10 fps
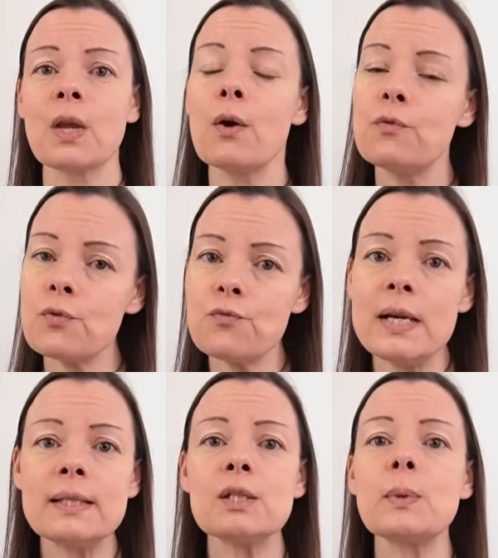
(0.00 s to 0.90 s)
for
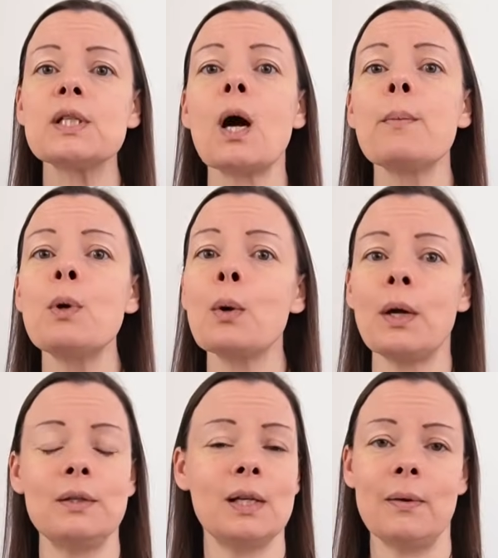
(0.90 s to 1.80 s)
reasons which I'm not
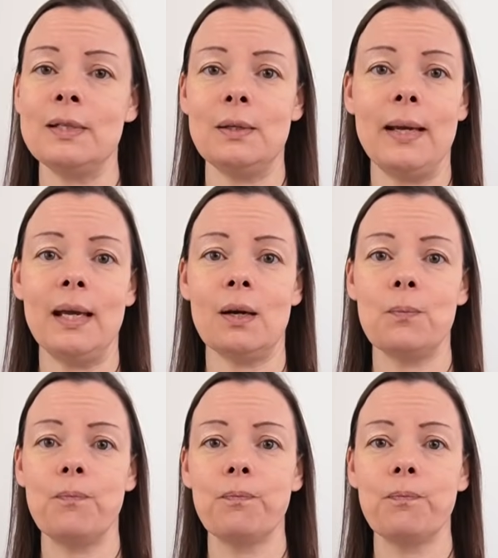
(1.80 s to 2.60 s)
going to go into here,